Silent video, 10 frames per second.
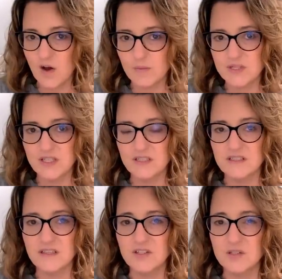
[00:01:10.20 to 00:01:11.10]

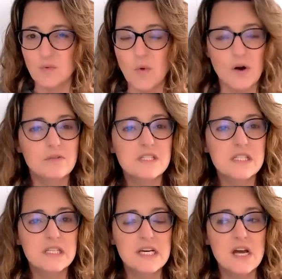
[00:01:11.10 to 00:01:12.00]
options that you
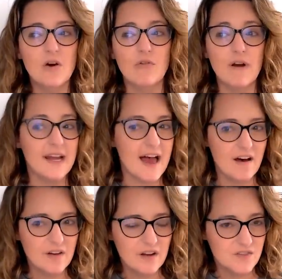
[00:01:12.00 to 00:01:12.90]
won't run
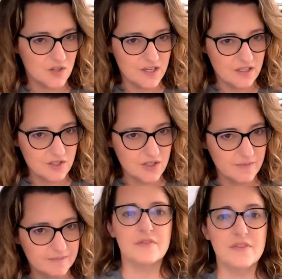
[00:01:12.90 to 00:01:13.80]
out of during your
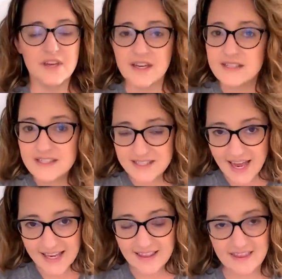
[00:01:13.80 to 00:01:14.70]
trip. The
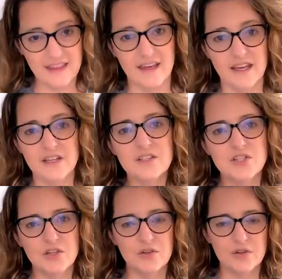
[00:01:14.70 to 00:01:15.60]
second thing
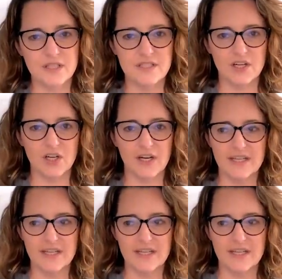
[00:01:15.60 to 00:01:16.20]
to consider